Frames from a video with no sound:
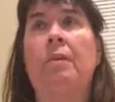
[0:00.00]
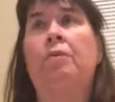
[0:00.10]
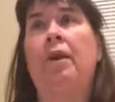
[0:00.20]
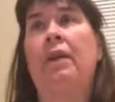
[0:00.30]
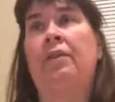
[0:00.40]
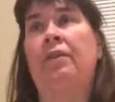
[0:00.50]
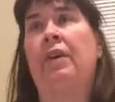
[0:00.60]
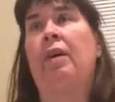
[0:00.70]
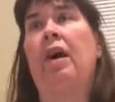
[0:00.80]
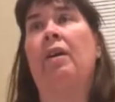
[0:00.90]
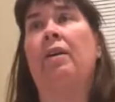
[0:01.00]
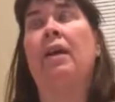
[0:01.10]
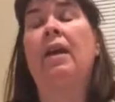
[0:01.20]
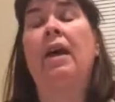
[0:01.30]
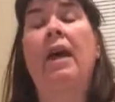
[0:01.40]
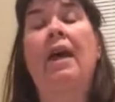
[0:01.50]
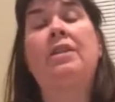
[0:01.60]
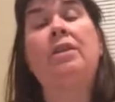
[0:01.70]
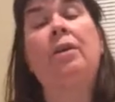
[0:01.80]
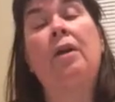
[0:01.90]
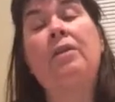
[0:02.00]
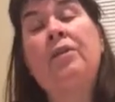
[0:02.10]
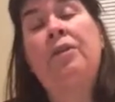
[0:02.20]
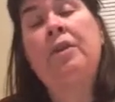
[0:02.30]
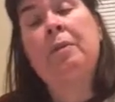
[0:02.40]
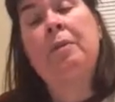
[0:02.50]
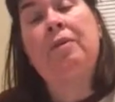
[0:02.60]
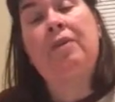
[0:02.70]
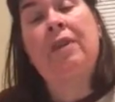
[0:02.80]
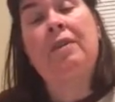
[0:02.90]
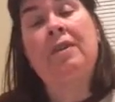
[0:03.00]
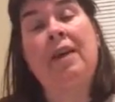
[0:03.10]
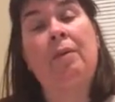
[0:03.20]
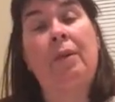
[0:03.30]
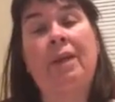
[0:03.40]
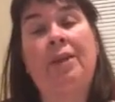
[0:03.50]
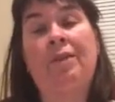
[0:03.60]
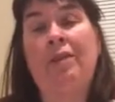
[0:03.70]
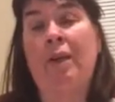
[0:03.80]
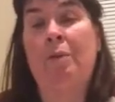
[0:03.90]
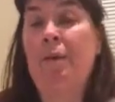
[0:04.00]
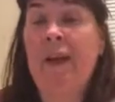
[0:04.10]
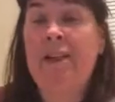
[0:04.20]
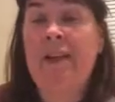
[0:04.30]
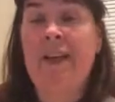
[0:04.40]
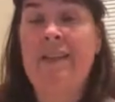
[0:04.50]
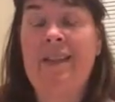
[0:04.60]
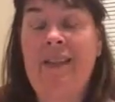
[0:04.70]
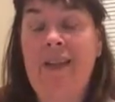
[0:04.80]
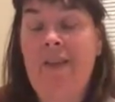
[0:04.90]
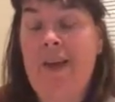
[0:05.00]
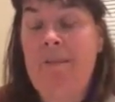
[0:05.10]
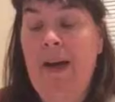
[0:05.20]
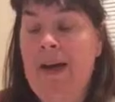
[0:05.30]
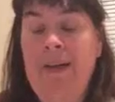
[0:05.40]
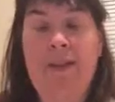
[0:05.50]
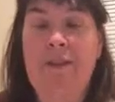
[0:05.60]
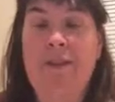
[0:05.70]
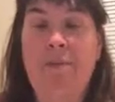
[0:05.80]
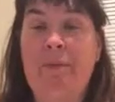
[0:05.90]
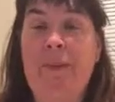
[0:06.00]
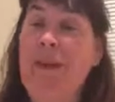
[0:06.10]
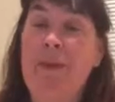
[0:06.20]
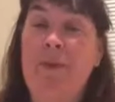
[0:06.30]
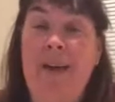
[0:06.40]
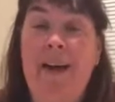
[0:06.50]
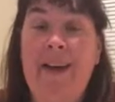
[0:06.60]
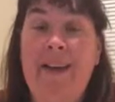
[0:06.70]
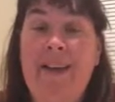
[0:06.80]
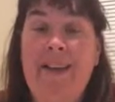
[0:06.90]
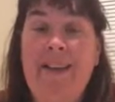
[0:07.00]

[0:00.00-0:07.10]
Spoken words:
what I'm trying to figure out. And so it also fills me with fear as I get ready to do this final project that I'm not going to do something that you like.